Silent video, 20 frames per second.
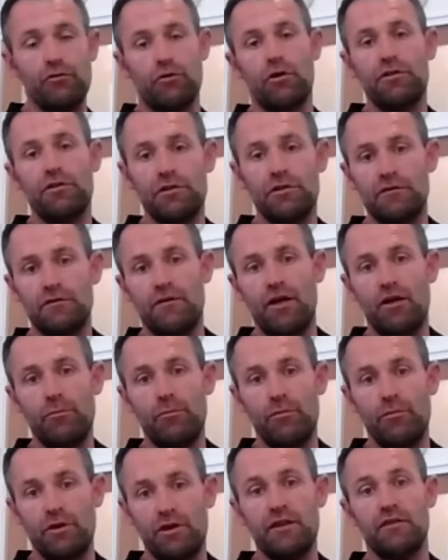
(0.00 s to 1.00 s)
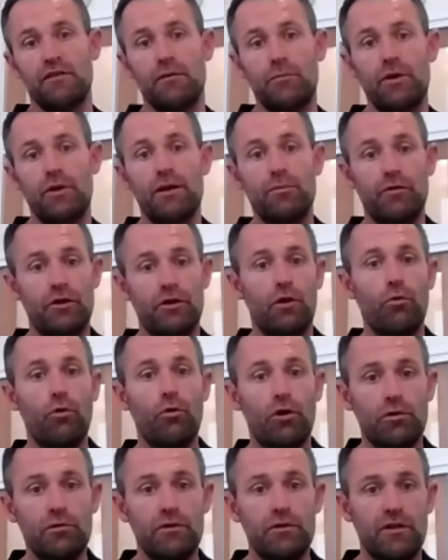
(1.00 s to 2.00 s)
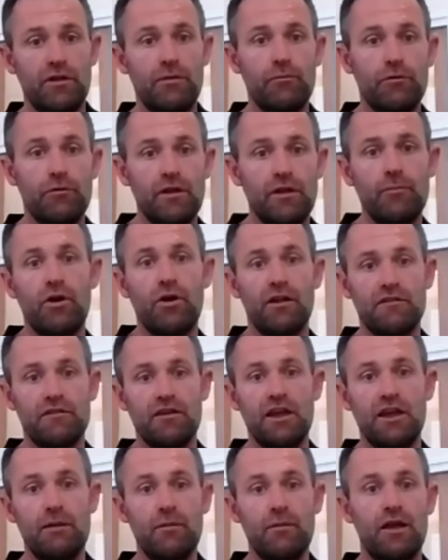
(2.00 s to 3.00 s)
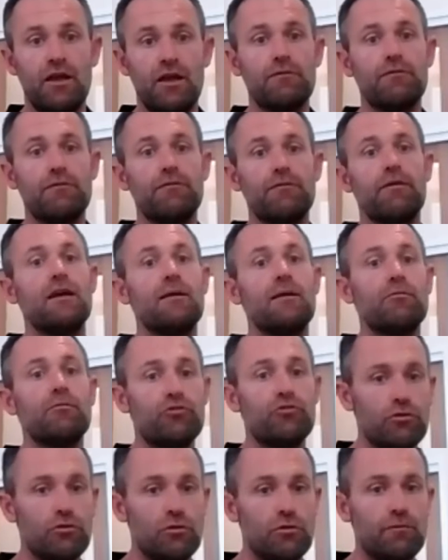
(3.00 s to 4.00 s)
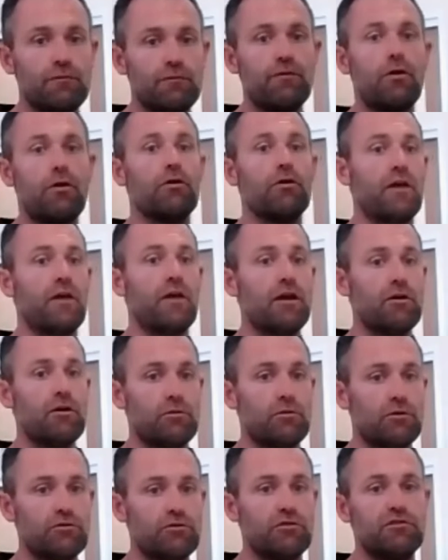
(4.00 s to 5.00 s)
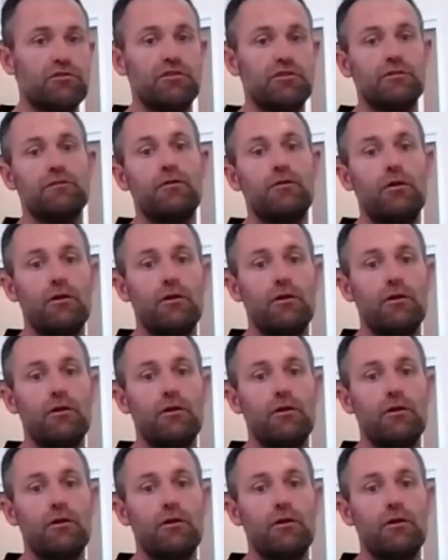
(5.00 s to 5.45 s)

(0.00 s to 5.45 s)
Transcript: growth and development in the people that I work with within my team and for them to follow their interests,